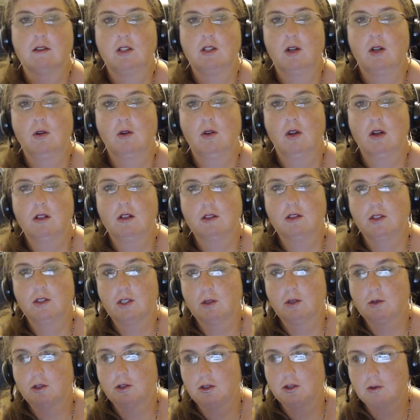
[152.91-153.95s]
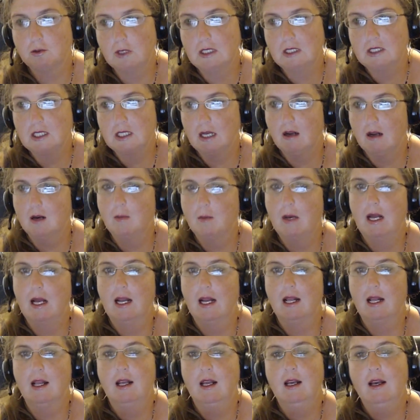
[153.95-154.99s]
You're no longer so stressed out
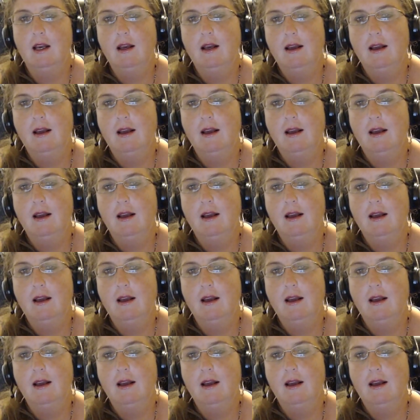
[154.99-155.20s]
about it.